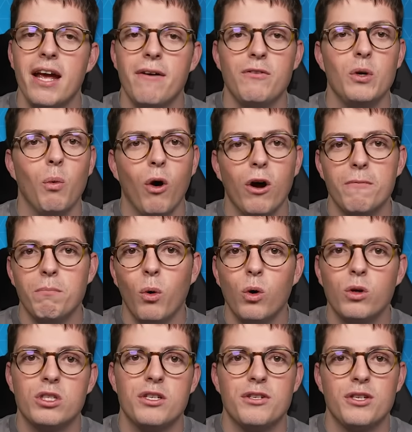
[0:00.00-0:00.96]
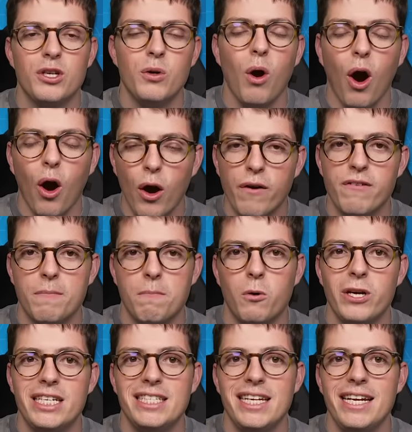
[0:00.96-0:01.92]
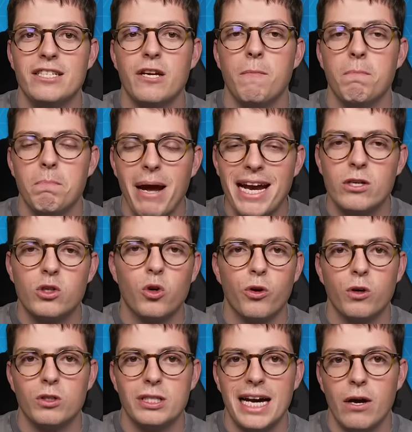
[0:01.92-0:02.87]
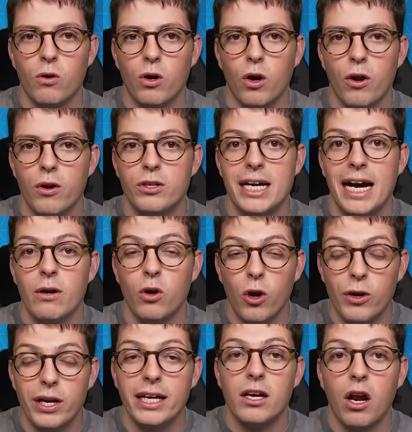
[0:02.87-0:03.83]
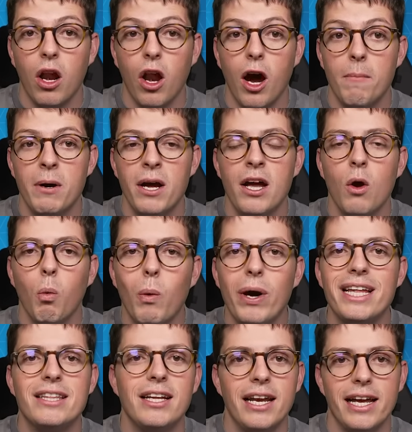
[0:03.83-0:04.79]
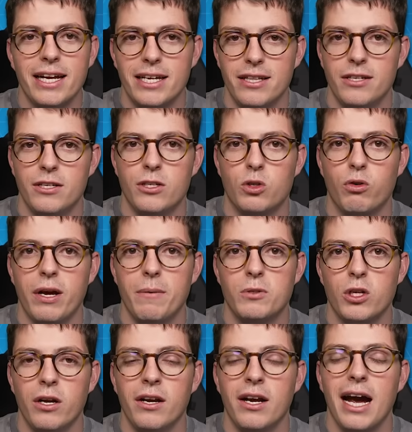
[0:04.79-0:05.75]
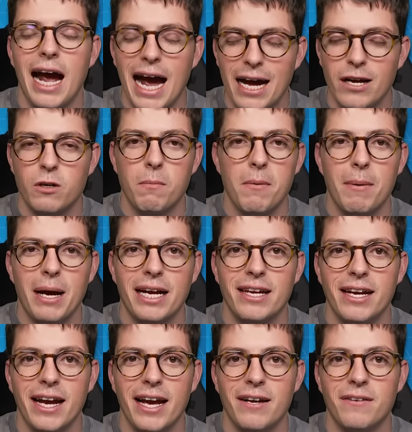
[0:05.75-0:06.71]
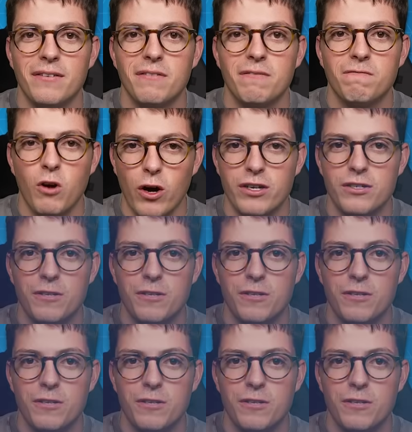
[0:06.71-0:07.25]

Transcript: If you want more to do over preseason, make sure you're downloading Club with the link in the description, and I'll be back again very